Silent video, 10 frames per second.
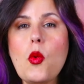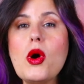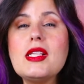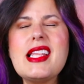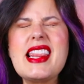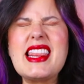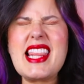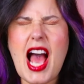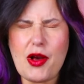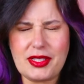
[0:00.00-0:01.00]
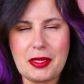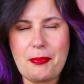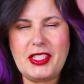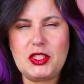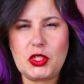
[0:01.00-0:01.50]
was
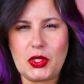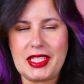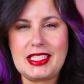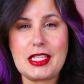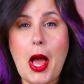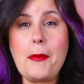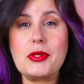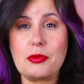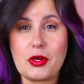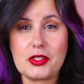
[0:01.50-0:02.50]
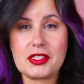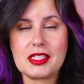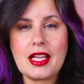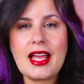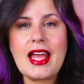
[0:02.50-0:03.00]
1,000,000,000,000,000,000,000 times worse